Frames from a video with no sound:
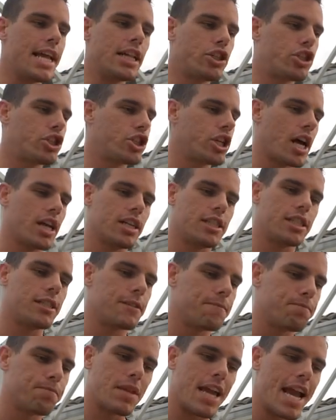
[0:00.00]
it's
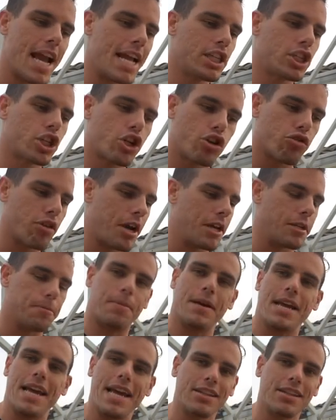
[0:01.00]
just, it's crisp.